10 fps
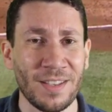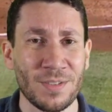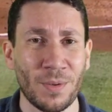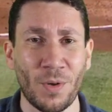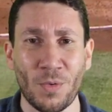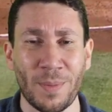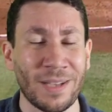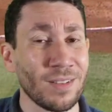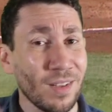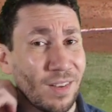He's thrown over
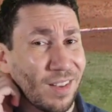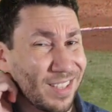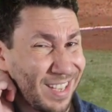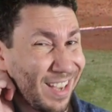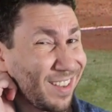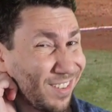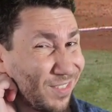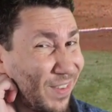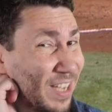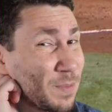about a tick
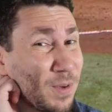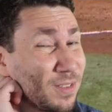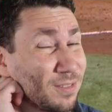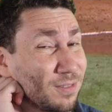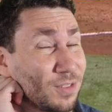fastball.